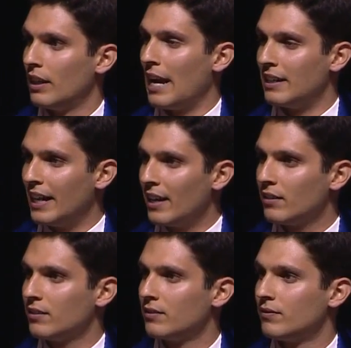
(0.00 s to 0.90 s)
and yet
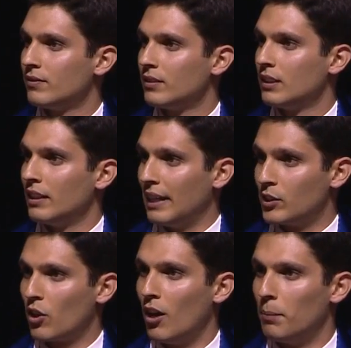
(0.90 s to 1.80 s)
it
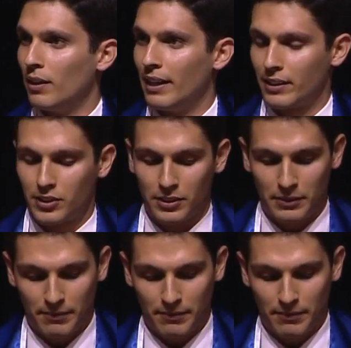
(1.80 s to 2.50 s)
is complex.